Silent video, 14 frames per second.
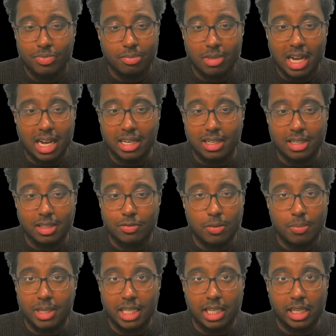And for
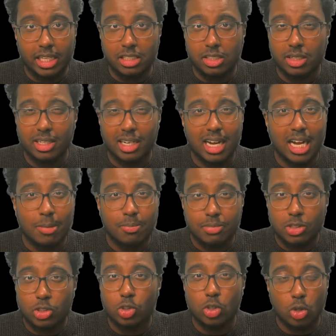me, he's done
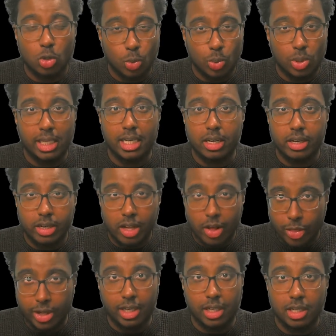absolutely
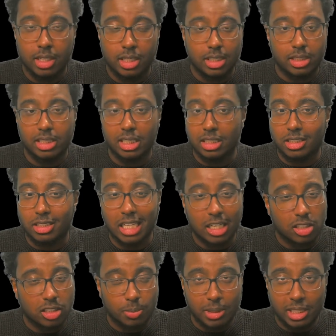nothing. Since
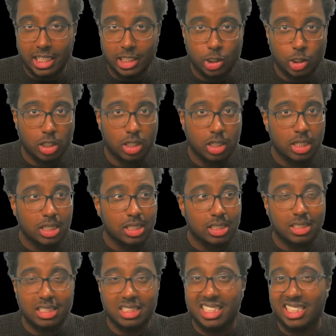Saka's been injured,
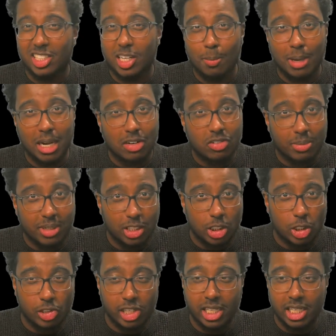since he's come back from
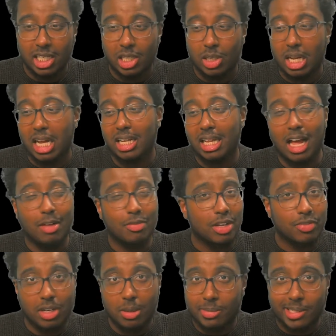injury, I've
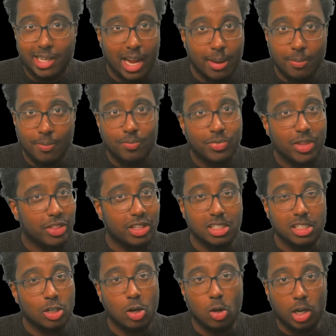given him time. I think this is
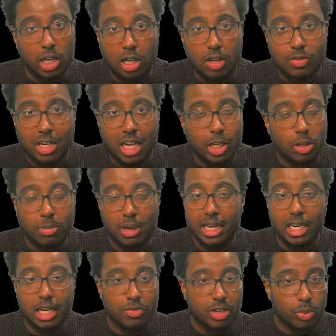long enough now. You're playing
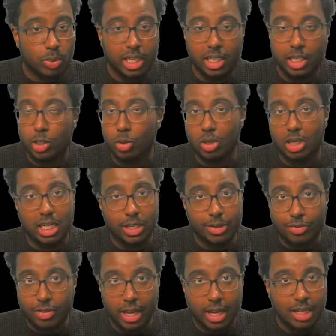every week. You're clearly
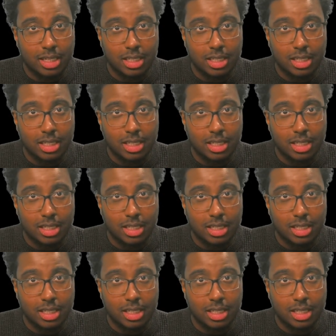fit.